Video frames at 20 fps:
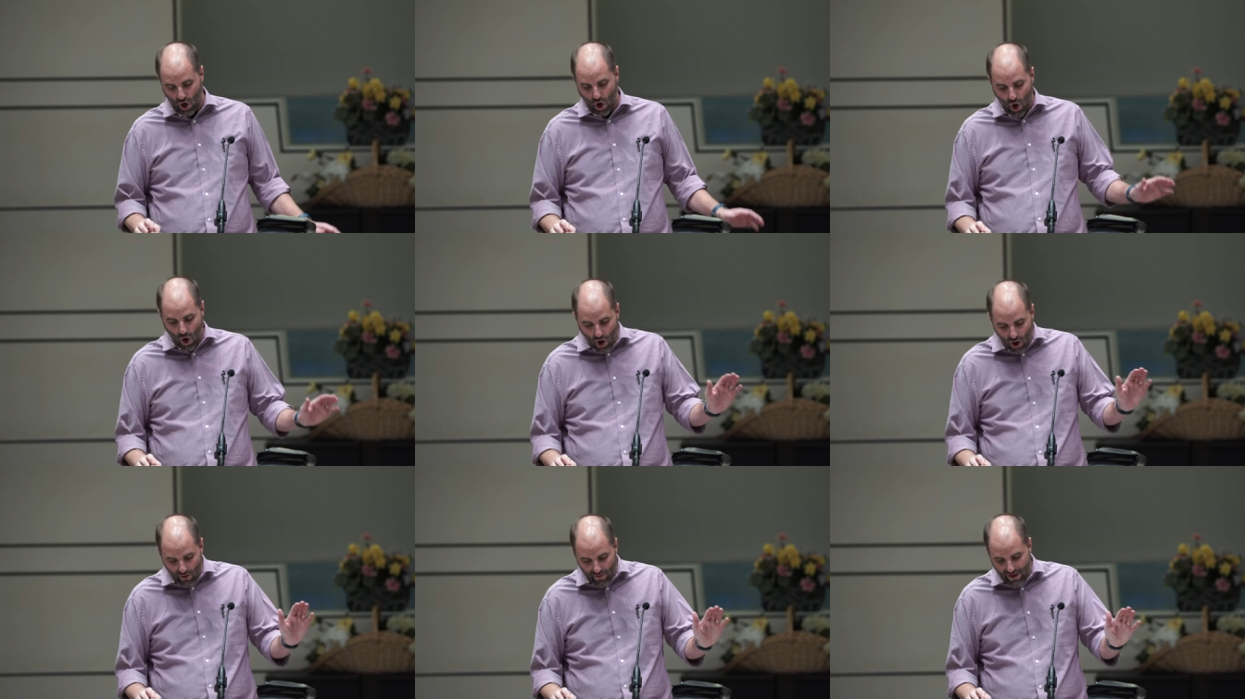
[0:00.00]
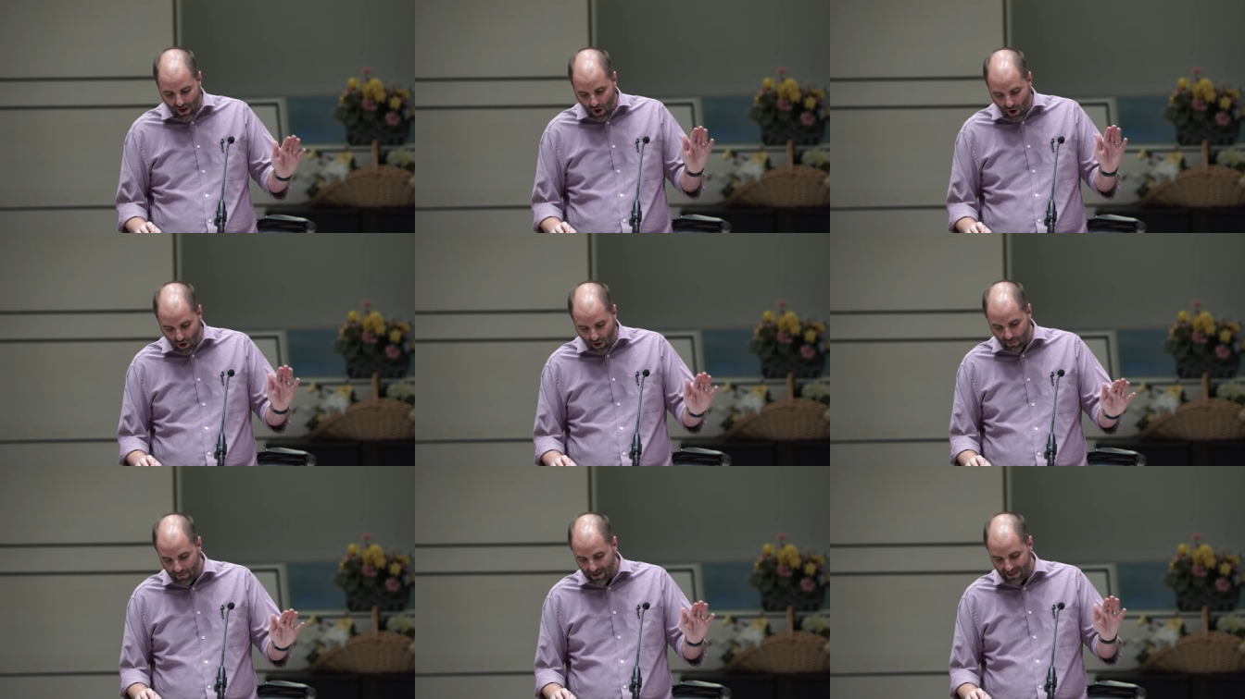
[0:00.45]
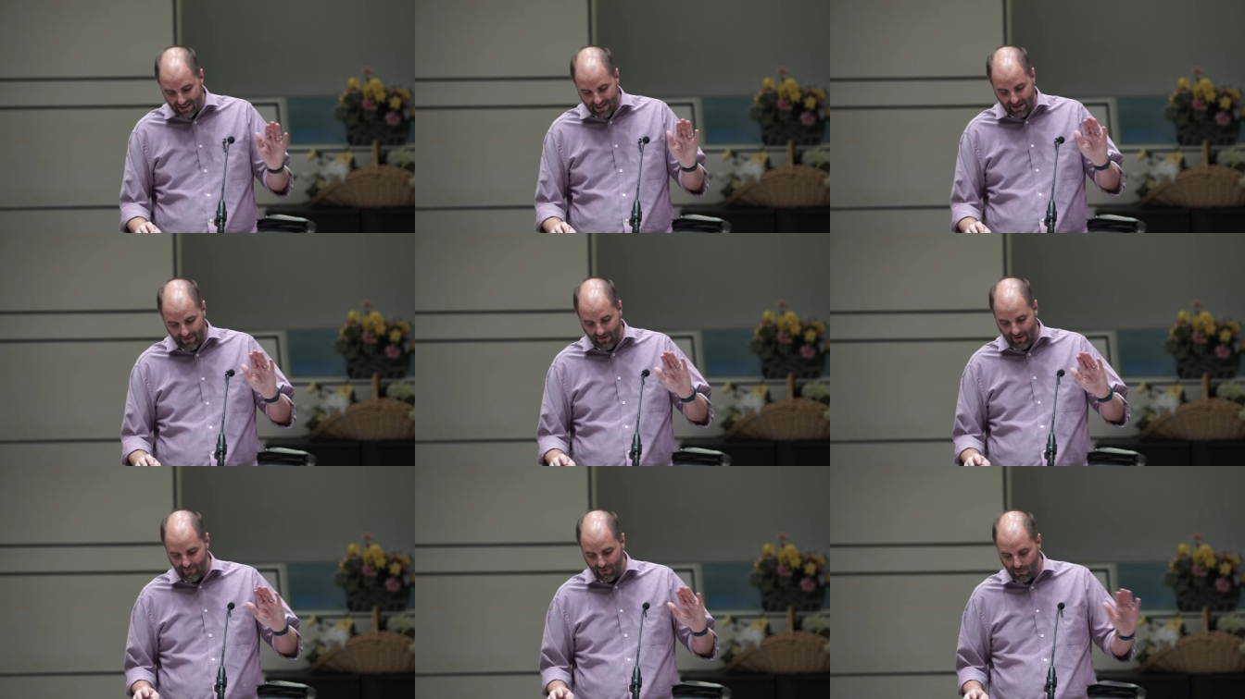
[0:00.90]
All the armies that
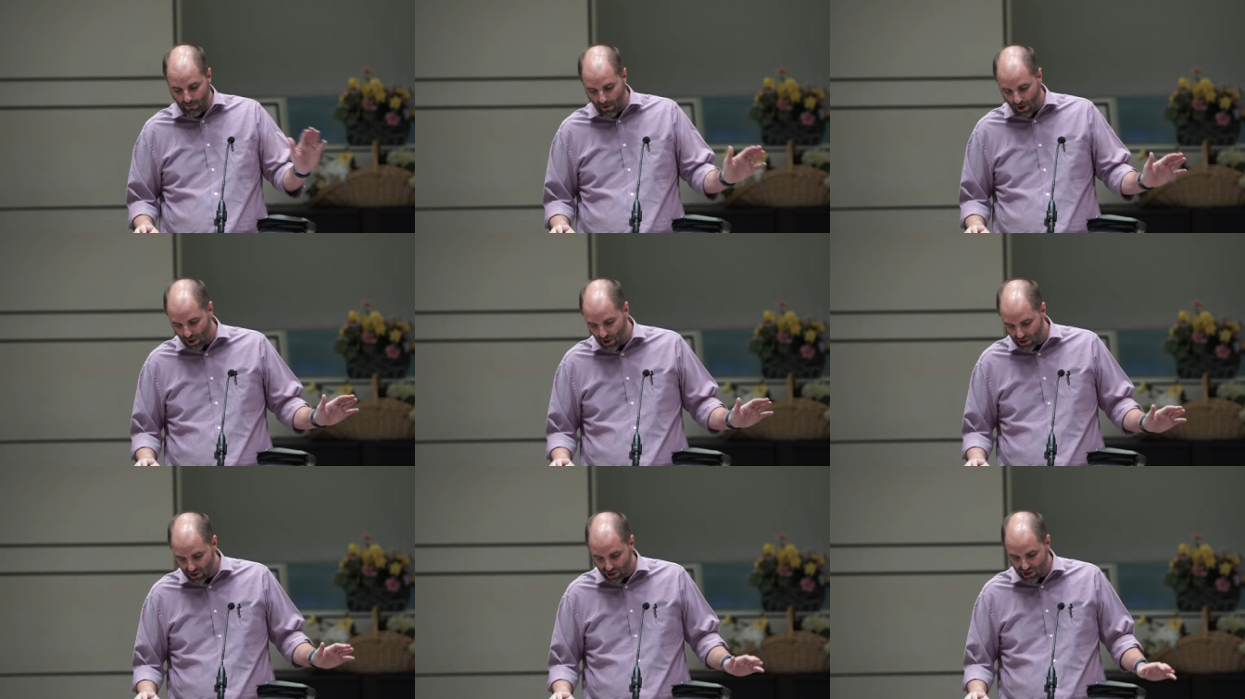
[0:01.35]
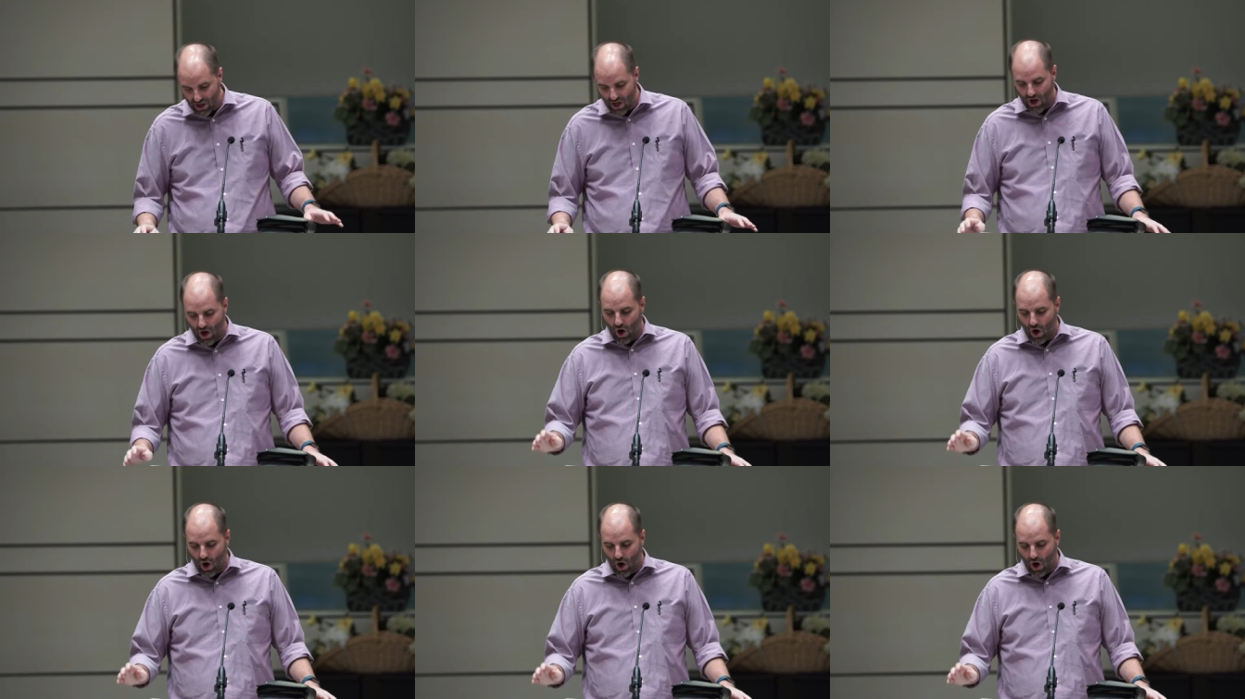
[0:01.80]
have ever marched,